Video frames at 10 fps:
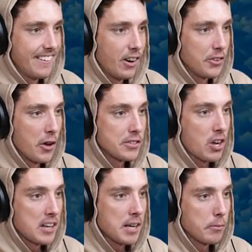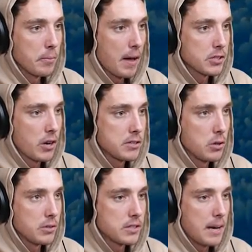Oh no, there's guys coming from the other side too.
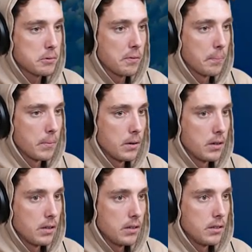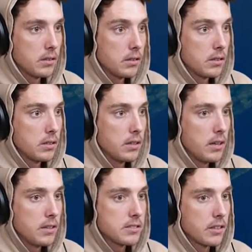There's heaps of them.
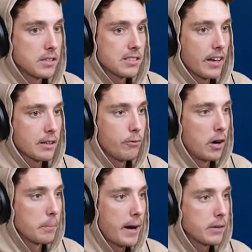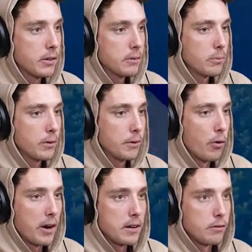This, this is like the final battle, dude.
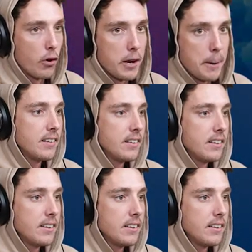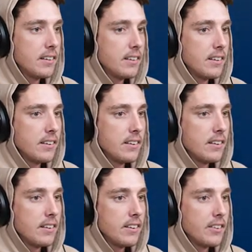Avoid, avoid. Lennon, they're not gonna see me
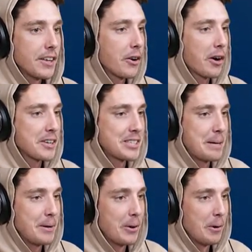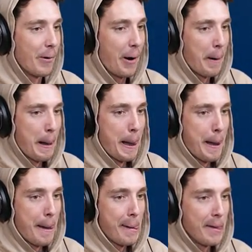coming. They're not gonna see they're me at all, bro. Coming,
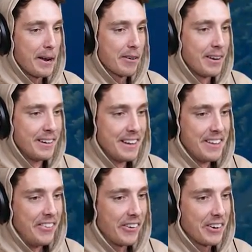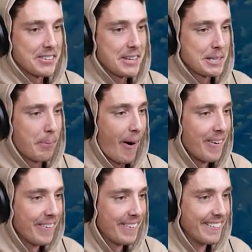Lennon. They're not, not, gonna see us, bro.
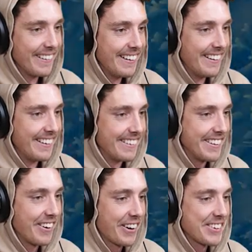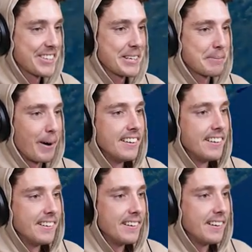Stealth is key. They're not gonna see us, bro.
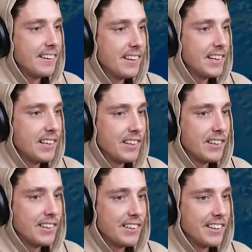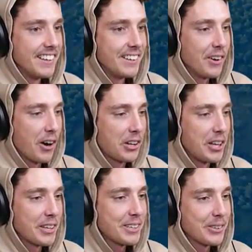I'm the master at this game. Oh,
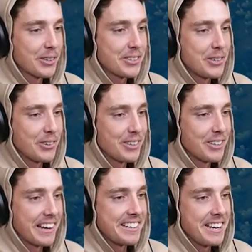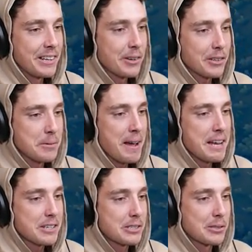clearly, look at you. It, it, look to me, it
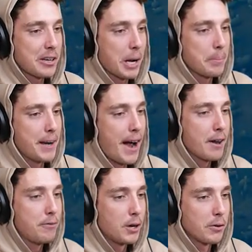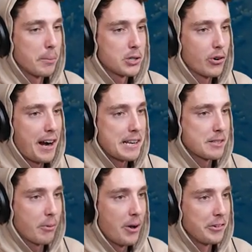just looks like a banana fell from a tree and it's
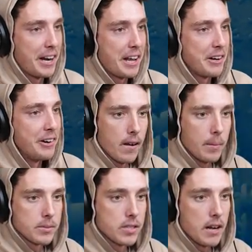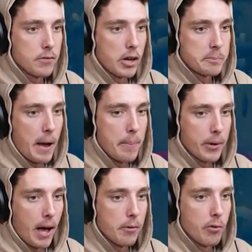rolling down a hill. I'm seeing if those people are
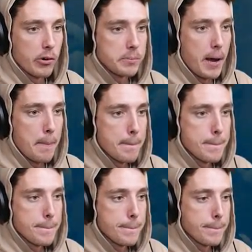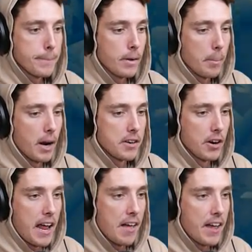coming for us, man. I mean, I don't
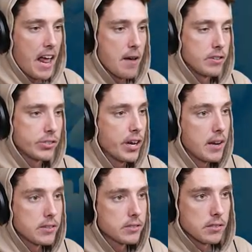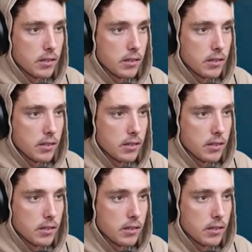know how they'd ever see us.